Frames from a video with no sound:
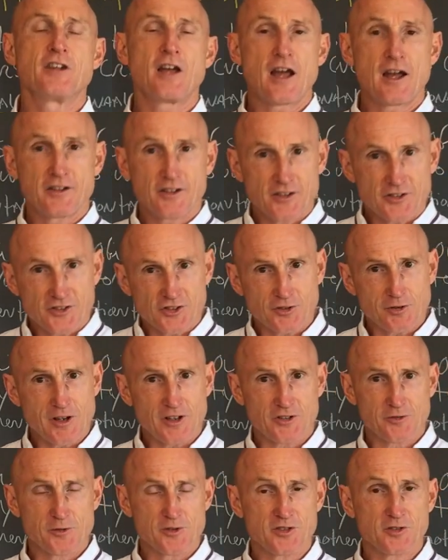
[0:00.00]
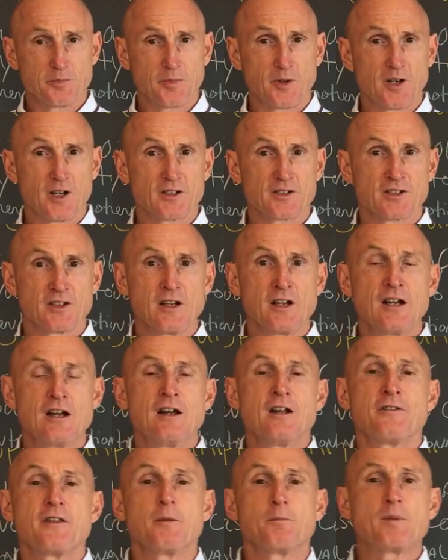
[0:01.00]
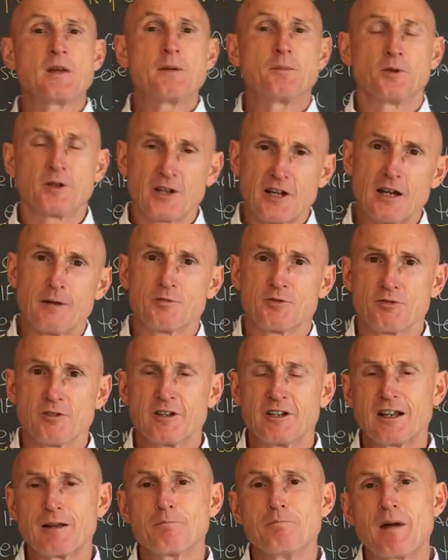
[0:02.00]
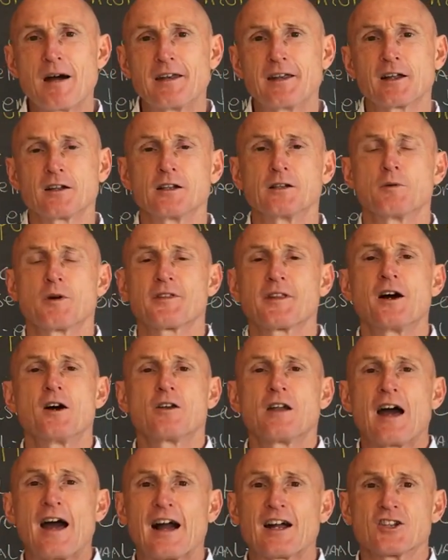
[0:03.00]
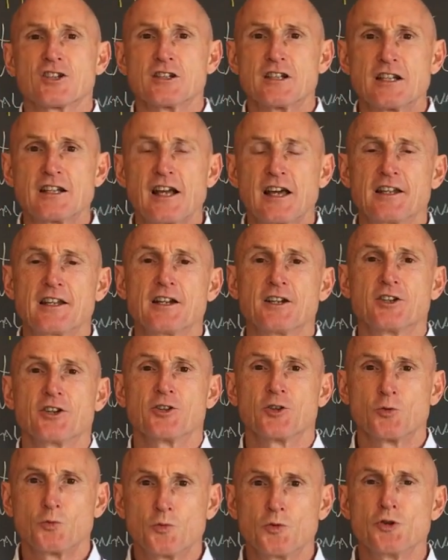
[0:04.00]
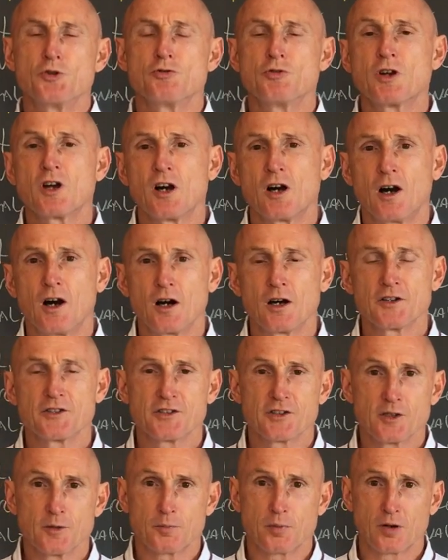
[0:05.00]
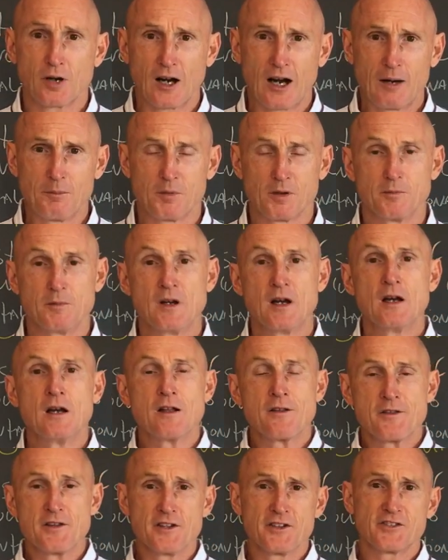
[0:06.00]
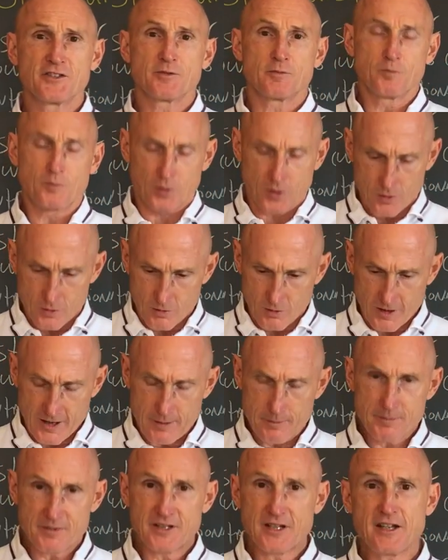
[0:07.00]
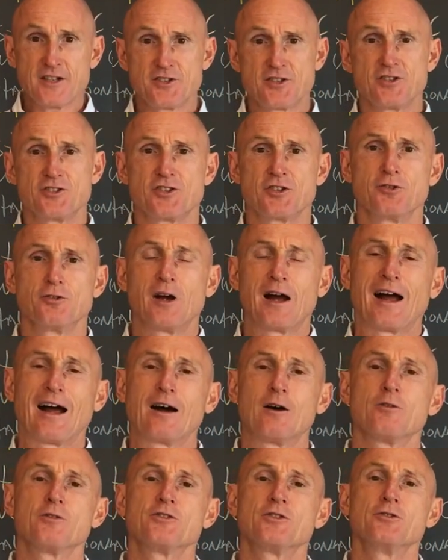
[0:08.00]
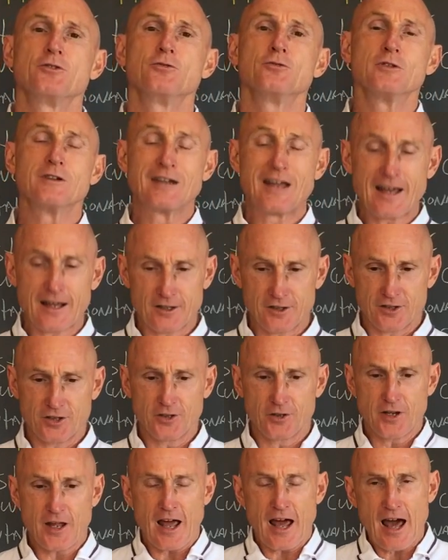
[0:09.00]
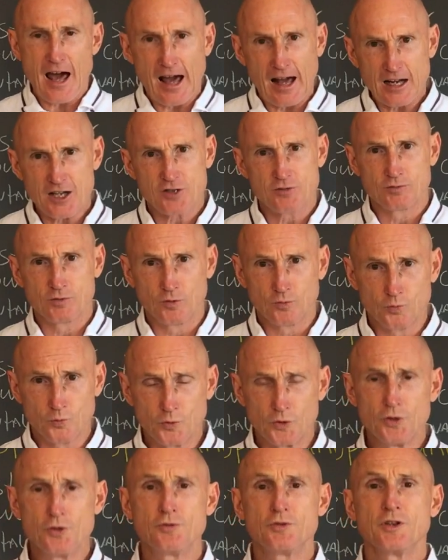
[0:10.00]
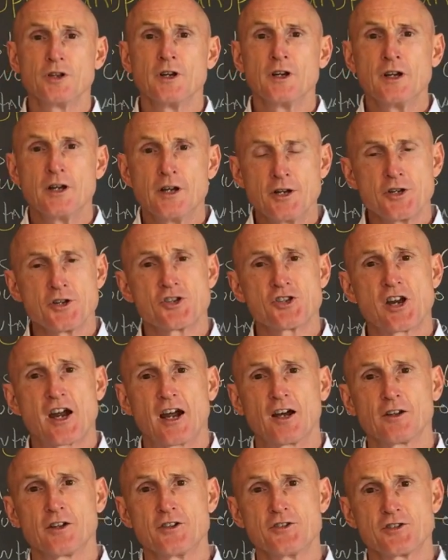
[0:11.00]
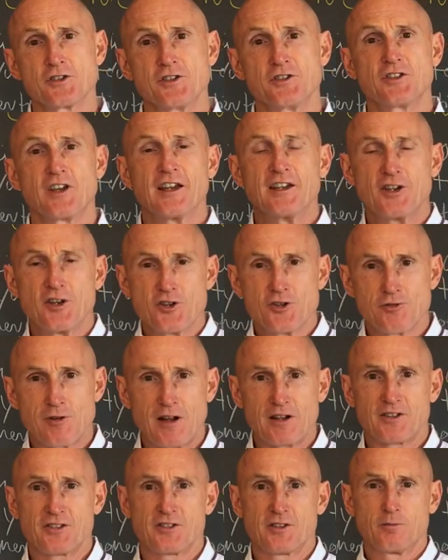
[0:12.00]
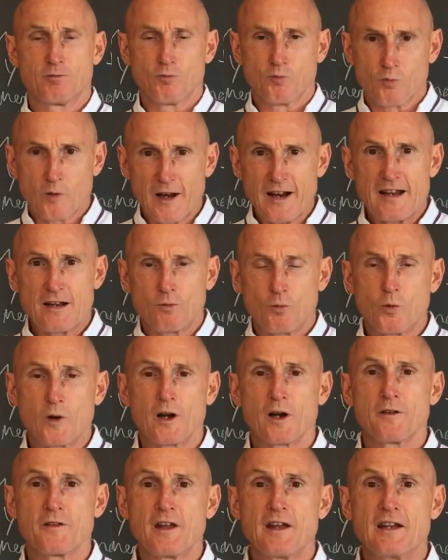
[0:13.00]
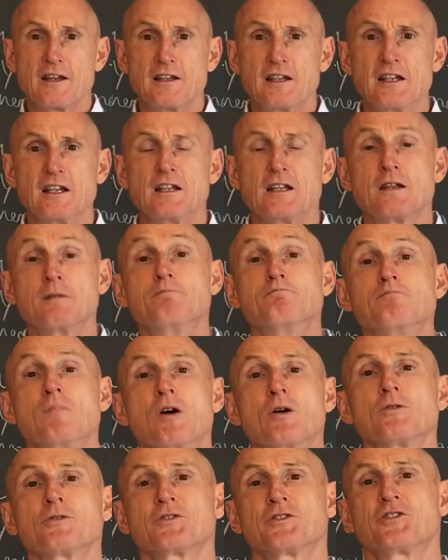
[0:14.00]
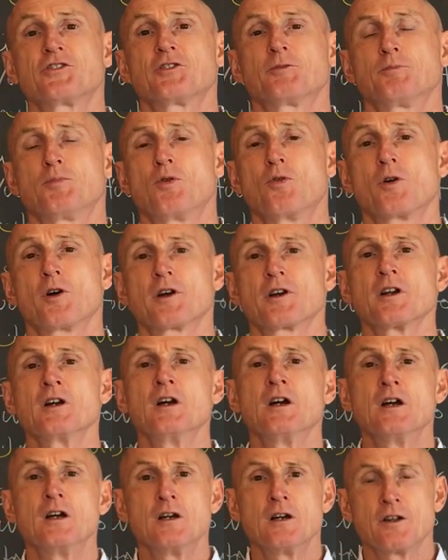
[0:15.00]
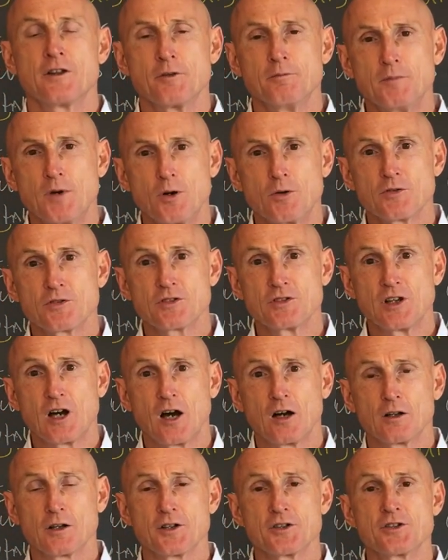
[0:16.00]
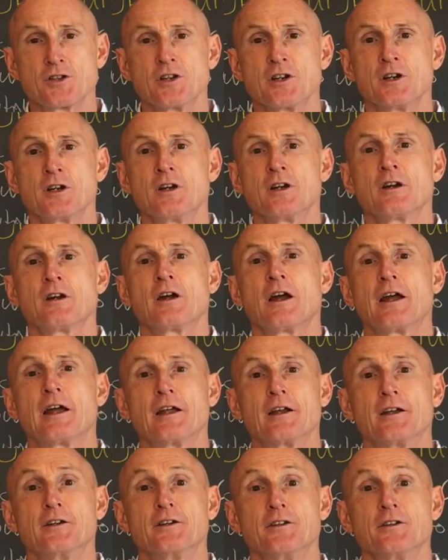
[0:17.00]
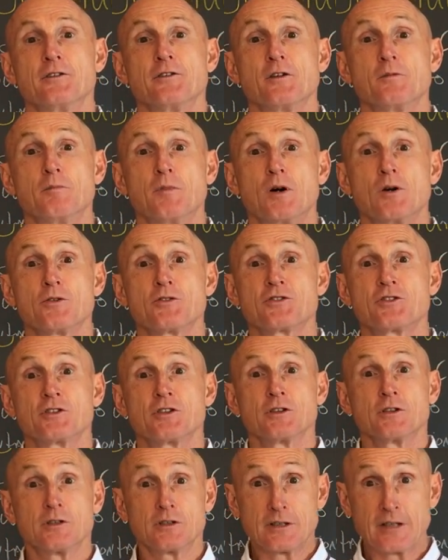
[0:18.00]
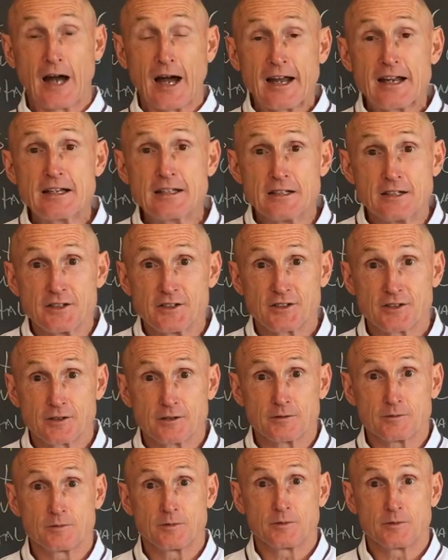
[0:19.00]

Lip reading: as a stress response that people kept treating medically without actually getting to the root cause of the problem. This program teaches you how to get to the actual root challenges and address them right where they need the most support, the most knowledge, and the most guidance,